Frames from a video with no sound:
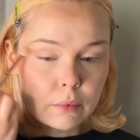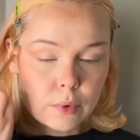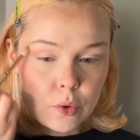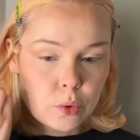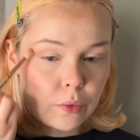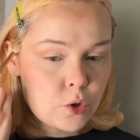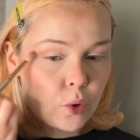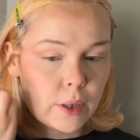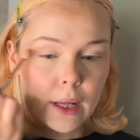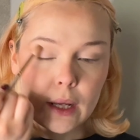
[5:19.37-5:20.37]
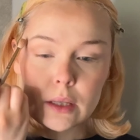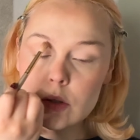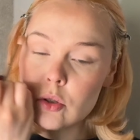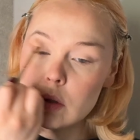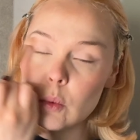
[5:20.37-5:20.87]
Sort of join it
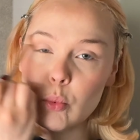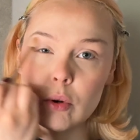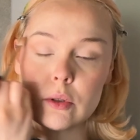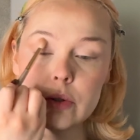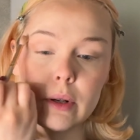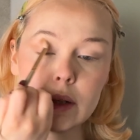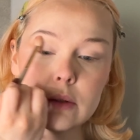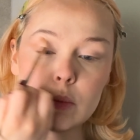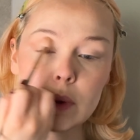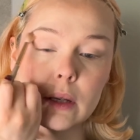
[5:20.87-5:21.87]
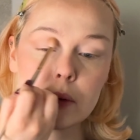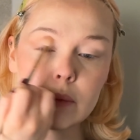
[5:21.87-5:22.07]
into the bronzer a little bit.